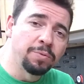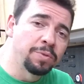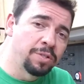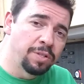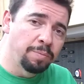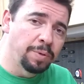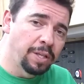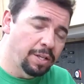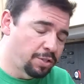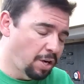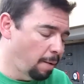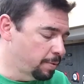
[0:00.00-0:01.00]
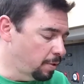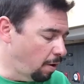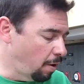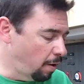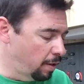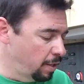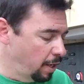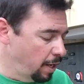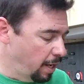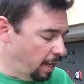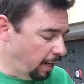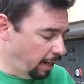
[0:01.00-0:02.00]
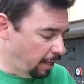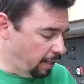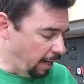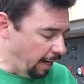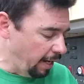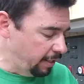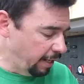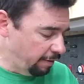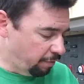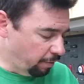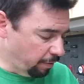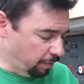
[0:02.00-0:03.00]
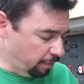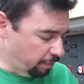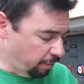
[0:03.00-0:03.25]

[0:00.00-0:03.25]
It was simply the chop saw, and I had that for